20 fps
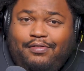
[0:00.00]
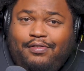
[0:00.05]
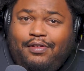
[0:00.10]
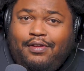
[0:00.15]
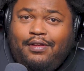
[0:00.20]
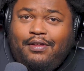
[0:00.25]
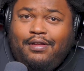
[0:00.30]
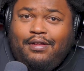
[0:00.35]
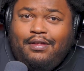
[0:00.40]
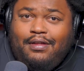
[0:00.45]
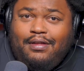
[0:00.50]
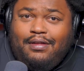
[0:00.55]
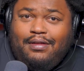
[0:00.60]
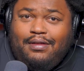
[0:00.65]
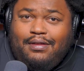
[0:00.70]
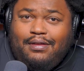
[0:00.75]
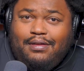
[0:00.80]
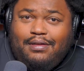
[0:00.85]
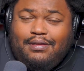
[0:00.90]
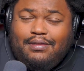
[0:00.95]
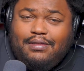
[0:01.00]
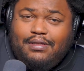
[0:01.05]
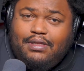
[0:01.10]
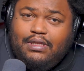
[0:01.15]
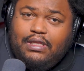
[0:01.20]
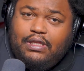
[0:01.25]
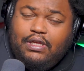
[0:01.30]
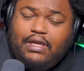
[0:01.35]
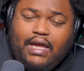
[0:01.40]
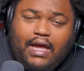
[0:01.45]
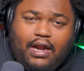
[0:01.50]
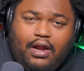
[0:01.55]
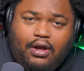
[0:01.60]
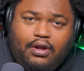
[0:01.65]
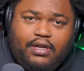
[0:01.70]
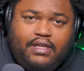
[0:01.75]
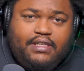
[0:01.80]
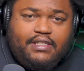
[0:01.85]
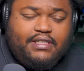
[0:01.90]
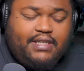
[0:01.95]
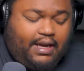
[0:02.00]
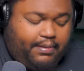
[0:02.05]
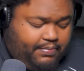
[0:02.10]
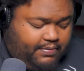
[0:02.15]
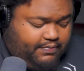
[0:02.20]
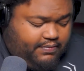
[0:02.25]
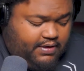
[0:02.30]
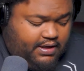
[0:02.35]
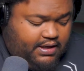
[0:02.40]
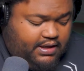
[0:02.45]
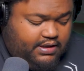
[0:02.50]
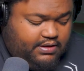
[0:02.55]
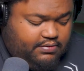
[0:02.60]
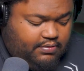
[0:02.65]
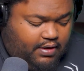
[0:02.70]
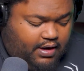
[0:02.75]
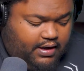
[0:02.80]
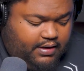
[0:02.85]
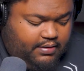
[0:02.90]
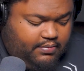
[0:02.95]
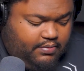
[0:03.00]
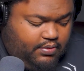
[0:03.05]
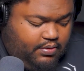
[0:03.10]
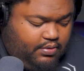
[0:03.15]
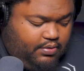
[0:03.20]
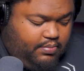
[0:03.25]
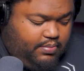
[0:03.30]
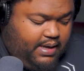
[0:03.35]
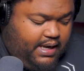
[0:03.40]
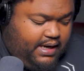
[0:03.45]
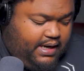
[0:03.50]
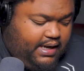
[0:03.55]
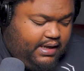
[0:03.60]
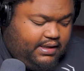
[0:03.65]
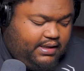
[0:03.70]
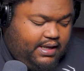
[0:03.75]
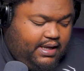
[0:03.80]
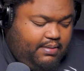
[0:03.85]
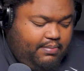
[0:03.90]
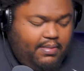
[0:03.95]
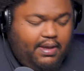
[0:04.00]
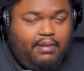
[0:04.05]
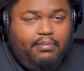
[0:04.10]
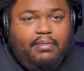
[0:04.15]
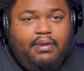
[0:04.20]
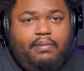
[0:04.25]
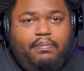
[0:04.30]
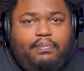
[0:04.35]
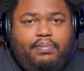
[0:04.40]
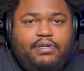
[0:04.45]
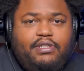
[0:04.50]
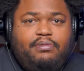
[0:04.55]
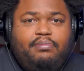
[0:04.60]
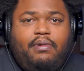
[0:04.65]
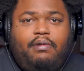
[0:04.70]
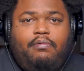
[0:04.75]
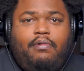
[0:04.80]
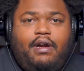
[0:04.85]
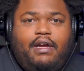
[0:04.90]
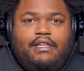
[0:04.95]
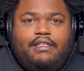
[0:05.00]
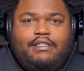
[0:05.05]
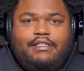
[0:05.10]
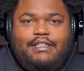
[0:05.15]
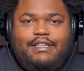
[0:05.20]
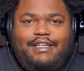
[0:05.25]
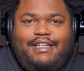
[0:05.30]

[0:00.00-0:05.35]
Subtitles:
You got all these type of things, right? Ooh, man, that thing made me push my watch.